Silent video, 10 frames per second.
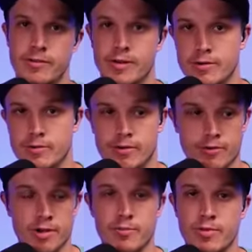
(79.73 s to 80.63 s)
And I owned a
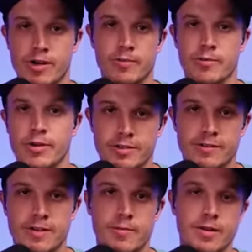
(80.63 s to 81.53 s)
screen printing promotions
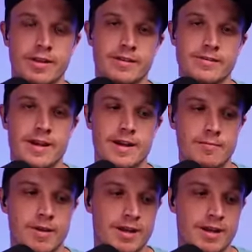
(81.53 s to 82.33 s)
company at the time.